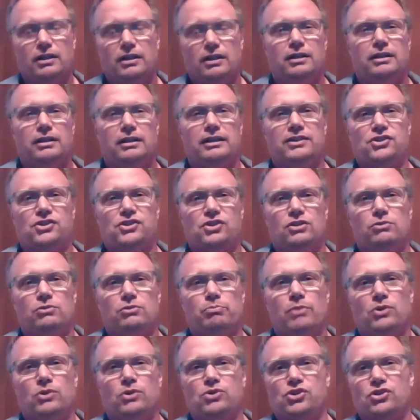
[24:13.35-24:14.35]
And so,
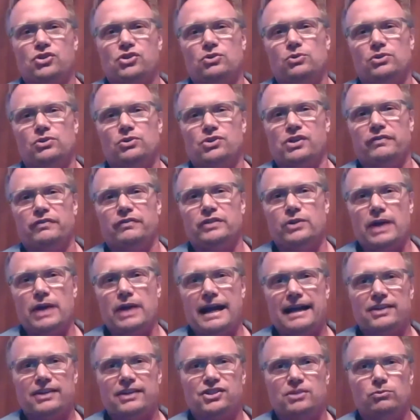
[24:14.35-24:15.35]
most schools, if you
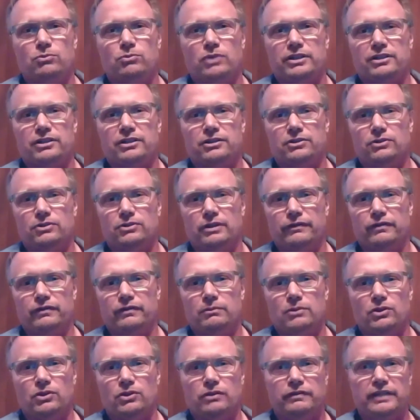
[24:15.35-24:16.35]
ask them what they're doing for
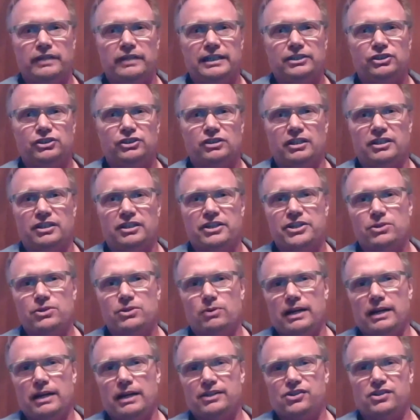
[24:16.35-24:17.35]
motivation in the
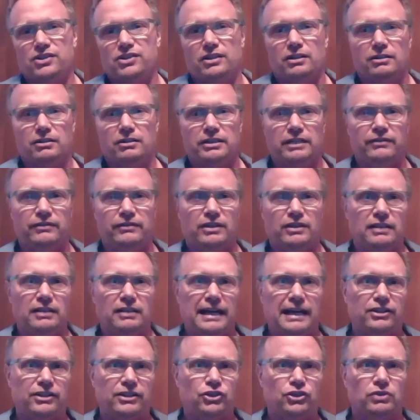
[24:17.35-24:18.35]
US, they're giving a
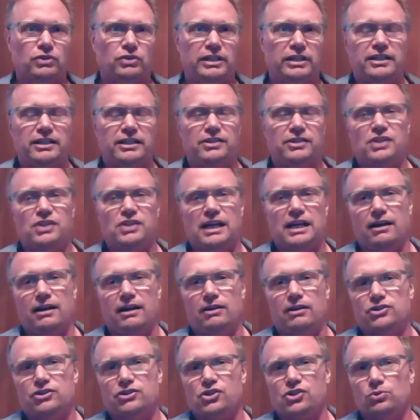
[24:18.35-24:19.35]
lot of trinkets
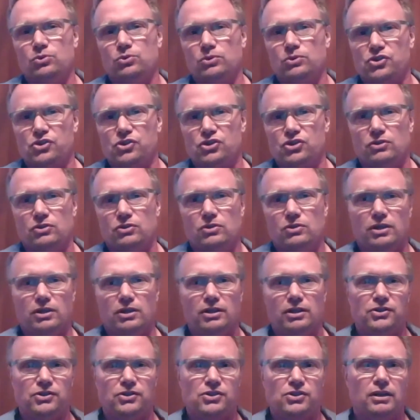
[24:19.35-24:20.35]
out, school
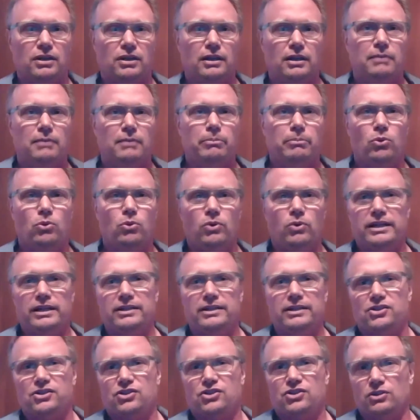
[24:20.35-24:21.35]
stores,
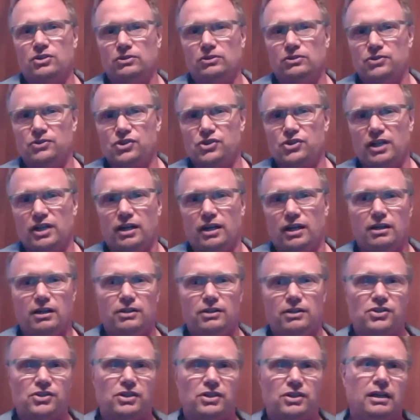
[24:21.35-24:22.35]
points, gold
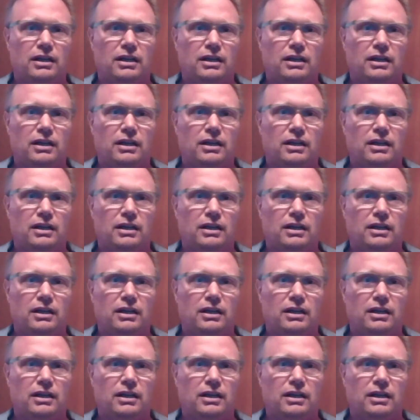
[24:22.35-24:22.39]
stars.